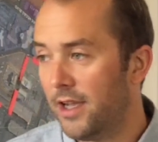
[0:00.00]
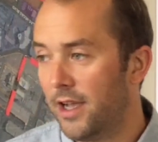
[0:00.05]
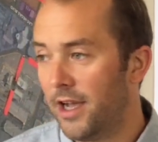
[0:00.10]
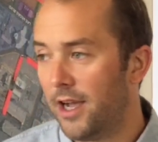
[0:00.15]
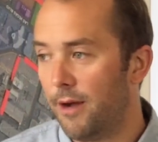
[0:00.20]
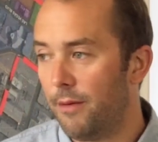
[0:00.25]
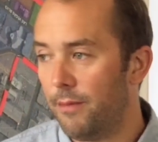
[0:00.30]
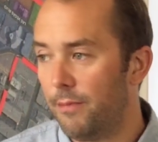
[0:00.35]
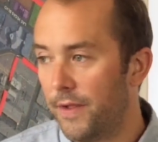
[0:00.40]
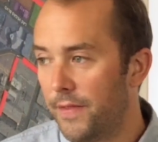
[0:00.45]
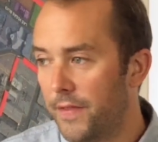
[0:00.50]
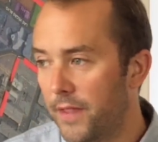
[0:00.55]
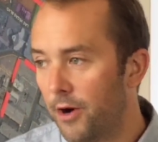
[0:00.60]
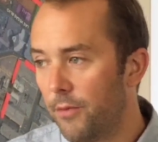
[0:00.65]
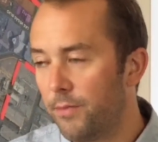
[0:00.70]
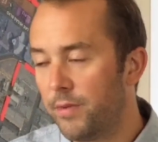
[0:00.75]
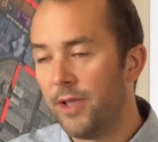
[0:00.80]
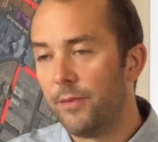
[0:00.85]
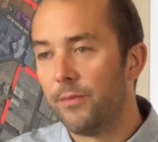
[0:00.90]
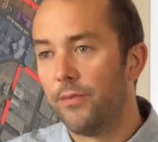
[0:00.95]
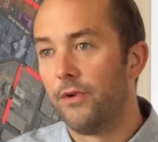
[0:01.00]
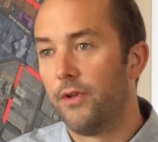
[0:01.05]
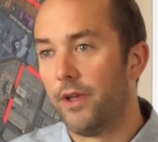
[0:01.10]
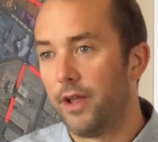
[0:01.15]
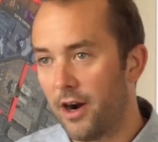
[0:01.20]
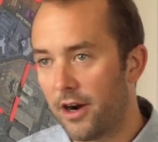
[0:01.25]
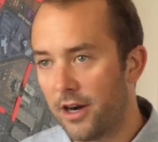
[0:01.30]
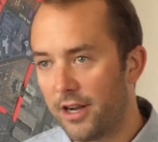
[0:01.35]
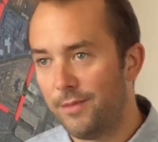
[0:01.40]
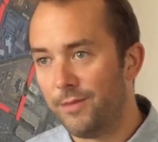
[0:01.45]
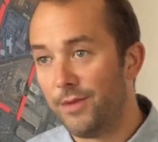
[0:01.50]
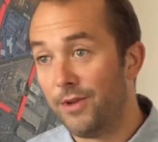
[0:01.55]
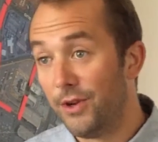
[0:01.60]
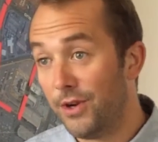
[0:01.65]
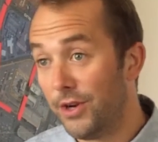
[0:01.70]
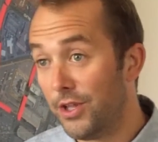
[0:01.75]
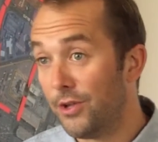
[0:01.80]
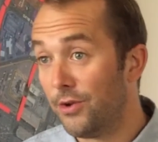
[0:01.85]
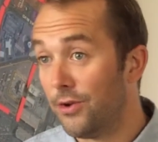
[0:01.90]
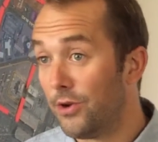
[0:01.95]
Um, but there are people in our
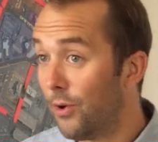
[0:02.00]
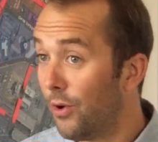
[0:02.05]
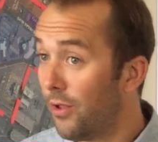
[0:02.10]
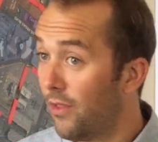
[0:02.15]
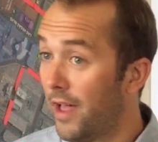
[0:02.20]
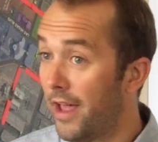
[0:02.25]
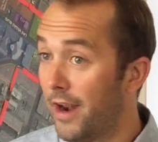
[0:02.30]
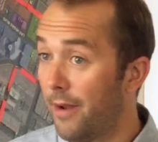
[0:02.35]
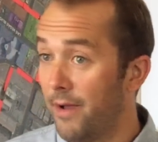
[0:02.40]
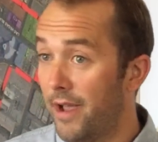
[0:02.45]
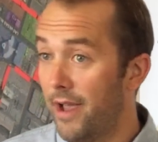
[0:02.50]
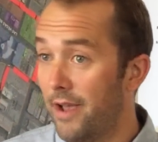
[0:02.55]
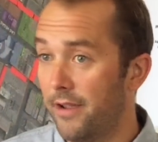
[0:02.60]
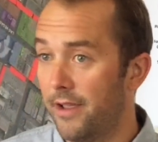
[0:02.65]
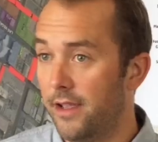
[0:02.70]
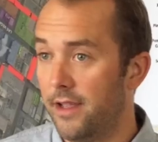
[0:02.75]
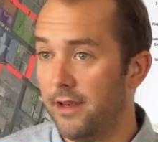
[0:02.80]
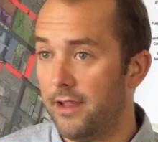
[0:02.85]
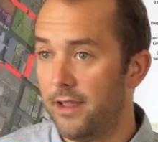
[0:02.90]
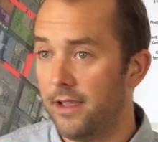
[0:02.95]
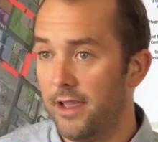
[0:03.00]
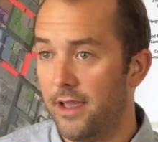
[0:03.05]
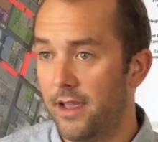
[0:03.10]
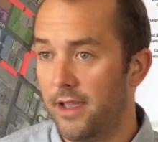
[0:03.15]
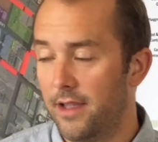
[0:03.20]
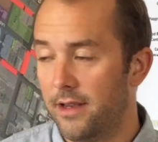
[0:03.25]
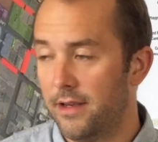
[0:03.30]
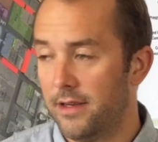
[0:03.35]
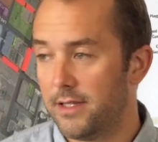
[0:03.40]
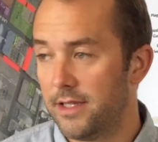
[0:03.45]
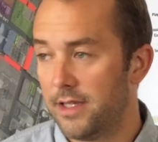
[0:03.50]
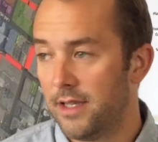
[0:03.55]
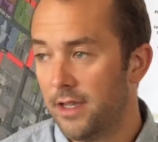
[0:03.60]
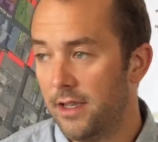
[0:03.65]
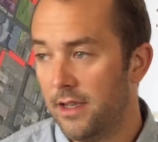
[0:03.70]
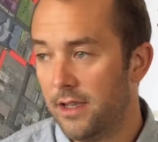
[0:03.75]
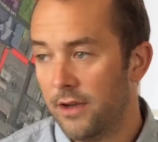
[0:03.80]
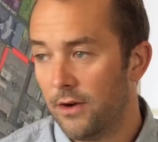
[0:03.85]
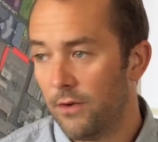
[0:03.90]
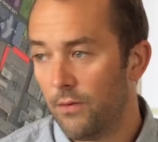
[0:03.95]
community who know a lot about it, and
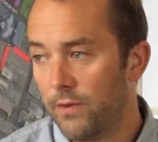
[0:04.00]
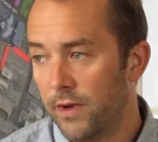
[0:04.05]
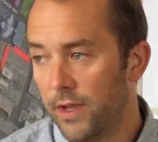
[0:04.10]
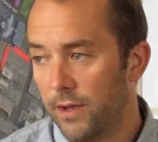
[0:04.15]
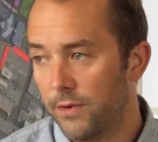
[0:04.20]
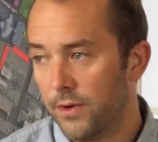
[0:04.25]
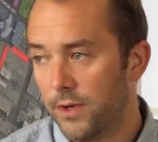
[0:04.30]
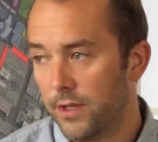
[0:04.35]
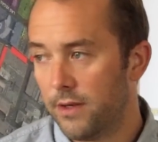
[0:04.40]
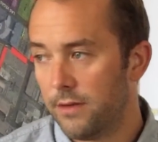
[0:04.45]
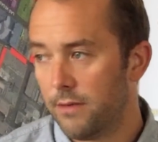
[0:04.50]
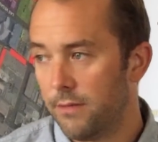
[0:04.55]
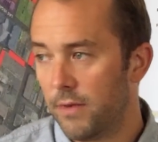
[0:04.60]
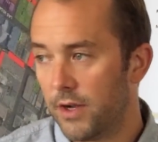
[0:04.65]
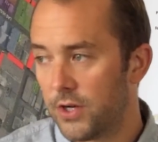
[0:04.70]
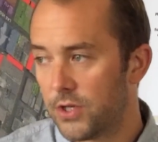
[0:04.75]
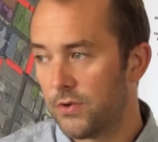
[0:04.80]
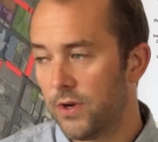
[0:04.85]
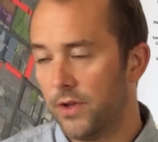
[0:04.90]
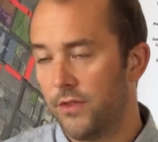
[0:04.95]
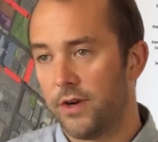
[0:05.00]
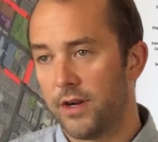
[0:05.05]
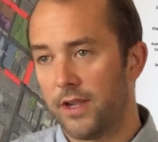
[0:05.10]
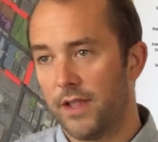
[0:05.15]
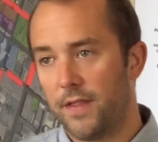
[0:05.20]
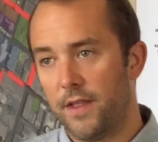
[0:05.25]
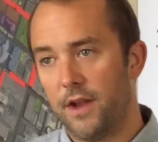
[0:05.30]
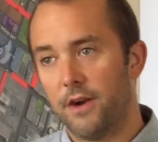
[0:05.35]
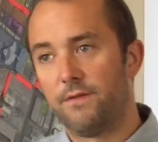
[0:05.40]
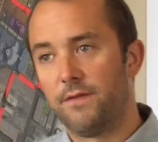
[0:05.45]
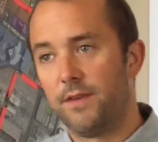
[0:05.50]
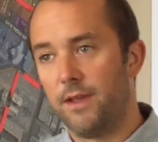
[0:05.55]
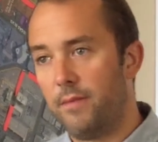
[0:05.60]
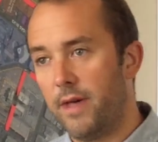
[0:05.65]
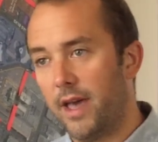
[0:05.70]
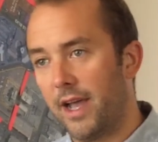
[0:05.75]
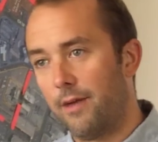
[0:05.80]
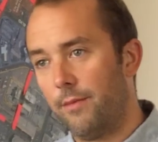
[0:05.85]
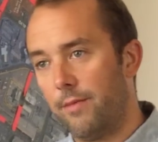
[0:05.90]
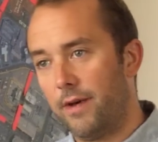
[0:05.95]
we would much rather get their
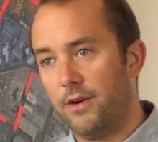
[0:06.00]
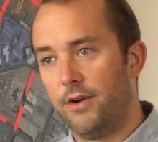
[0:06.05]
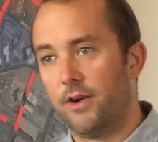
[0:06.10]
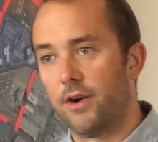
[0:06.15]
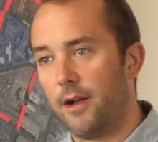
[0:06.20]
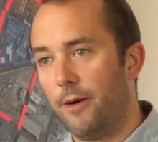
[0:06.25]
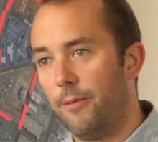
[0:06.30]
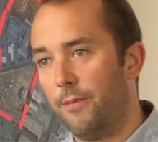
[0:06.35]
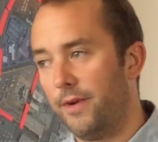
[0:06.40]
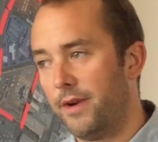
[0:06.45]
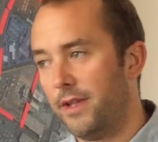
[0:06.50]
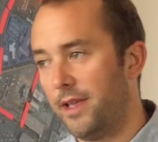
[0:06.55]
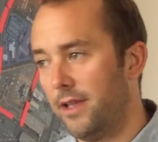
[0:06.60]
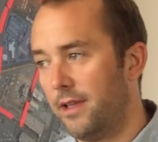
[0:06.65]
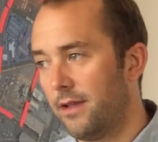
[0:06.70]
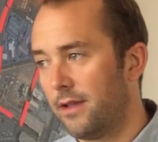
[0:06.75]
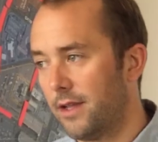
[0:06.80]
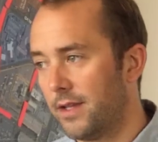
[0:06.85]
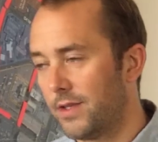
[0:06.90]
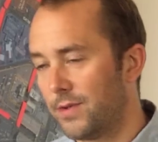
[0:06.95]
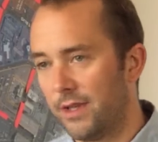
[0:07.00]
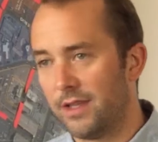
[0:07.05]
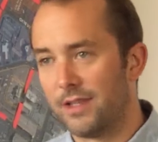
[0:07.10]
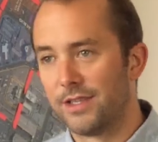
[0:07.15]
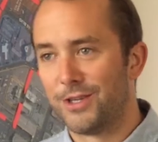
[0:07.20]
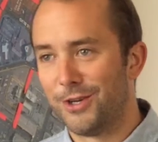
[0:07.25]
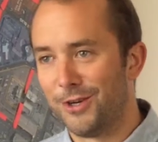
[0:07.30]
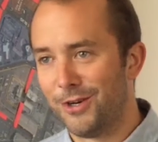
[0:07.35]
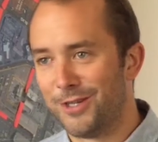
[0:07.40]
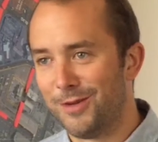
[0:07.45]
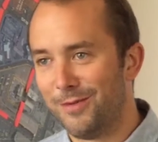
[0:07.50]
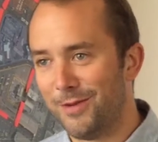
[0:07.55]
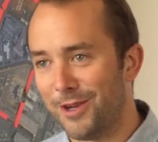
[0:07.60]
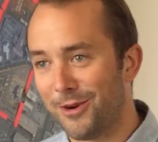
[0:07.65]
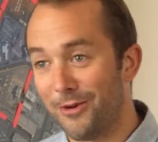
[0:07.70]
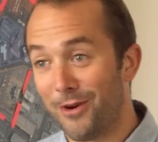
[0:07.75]
feedback about your company because we consider it to be